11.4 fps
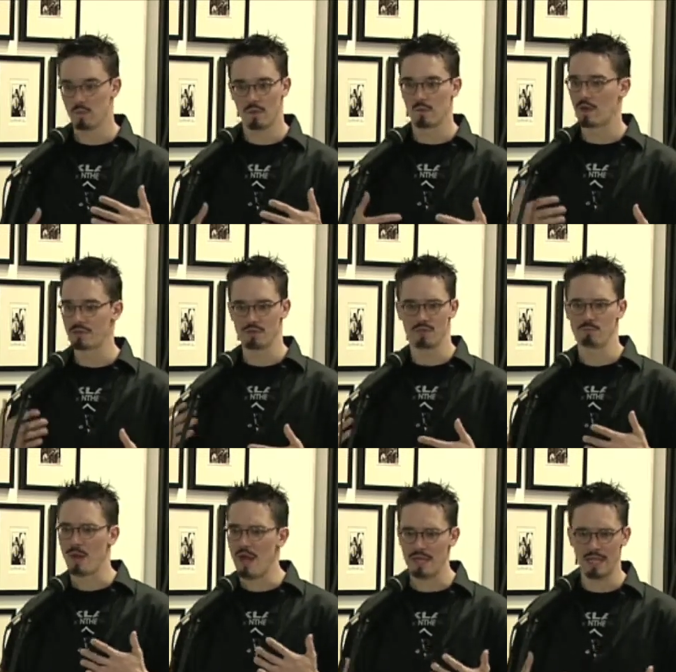we're also
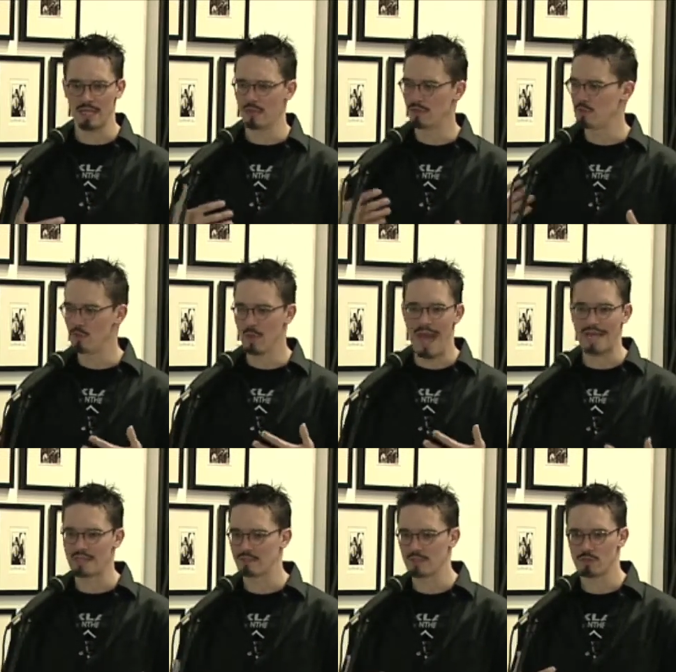spawning new
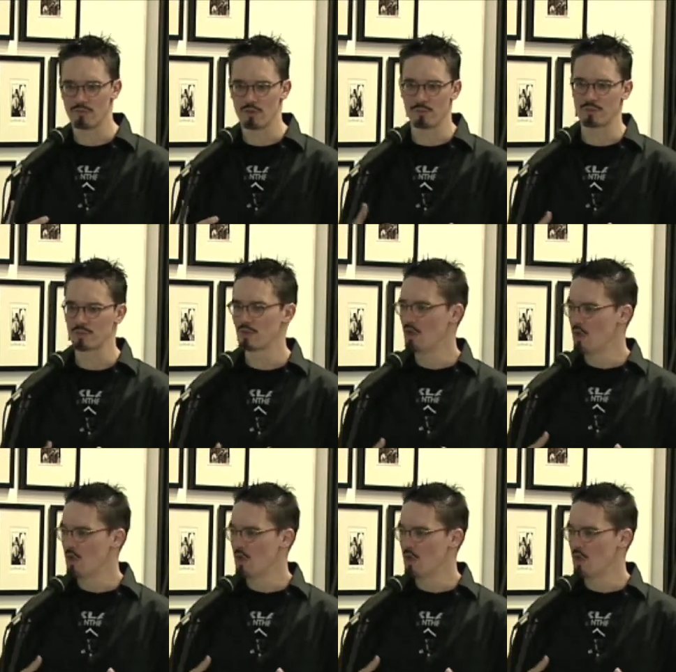activist groups.